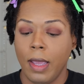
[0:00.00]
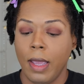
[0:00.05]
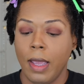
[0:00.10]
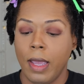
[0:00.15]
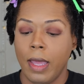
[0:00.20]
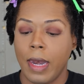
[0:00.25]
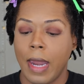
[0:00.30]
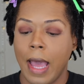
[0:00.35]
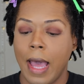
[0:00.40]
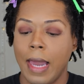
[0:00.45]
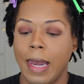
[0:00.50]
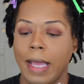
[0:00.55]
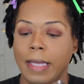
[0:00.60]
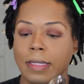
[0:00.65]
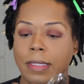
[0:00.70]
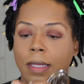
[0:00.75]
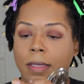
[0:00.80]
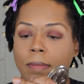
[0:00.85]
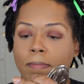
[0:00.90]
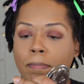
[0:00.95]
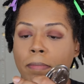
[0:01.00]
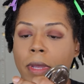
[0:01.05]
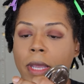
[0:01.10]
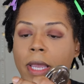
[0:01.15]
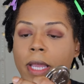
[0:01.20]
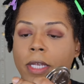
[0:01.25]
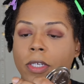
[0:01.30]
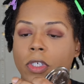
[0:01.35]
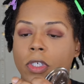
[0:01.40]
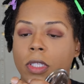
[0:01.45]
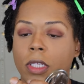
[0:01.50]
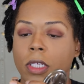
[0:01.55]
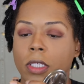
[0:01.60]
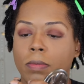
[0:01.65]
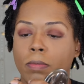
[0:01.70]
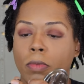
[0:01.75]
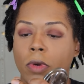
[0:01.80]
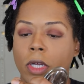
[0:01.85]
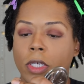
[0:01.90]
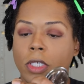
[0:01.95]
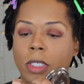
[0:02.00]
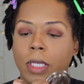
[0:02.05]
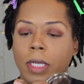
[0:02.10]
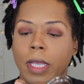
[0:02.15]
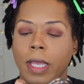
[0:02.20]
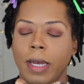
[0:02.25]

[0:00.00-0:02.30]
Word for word: And I like to pinch this brush to